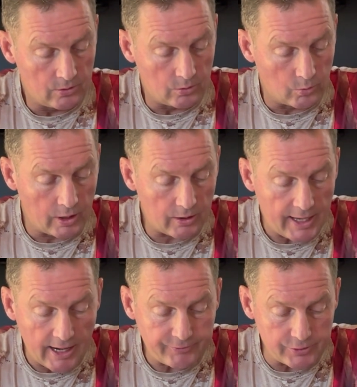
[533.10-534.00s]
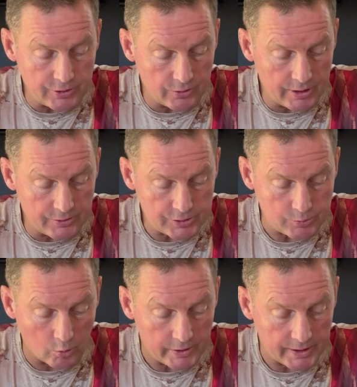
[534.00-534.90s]
Well, after duty this
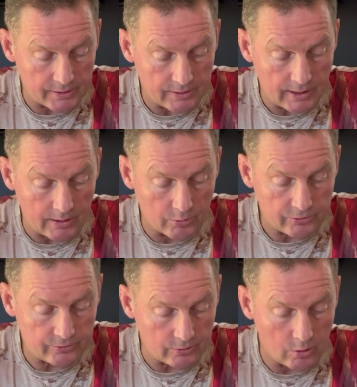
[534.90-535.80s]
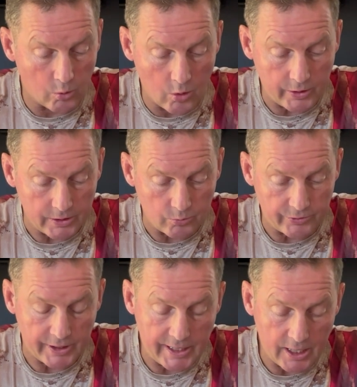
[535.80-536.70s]
morning, I was awoken with
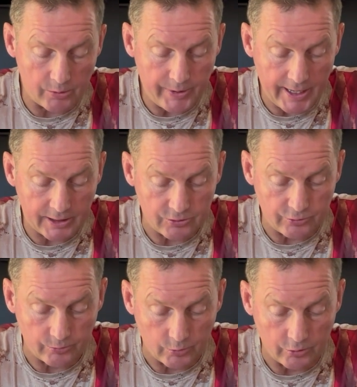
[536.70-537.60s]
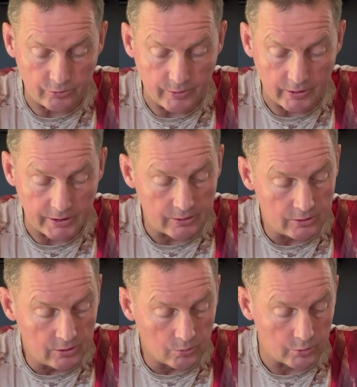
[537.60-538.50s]
a care package from Rosemary,
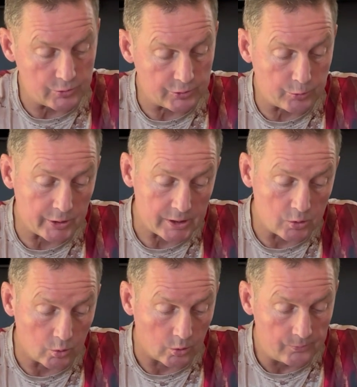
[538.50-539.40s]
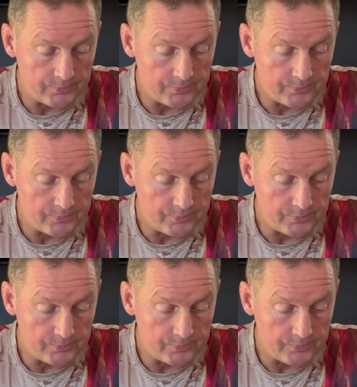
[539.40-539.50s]
which was pretty cool,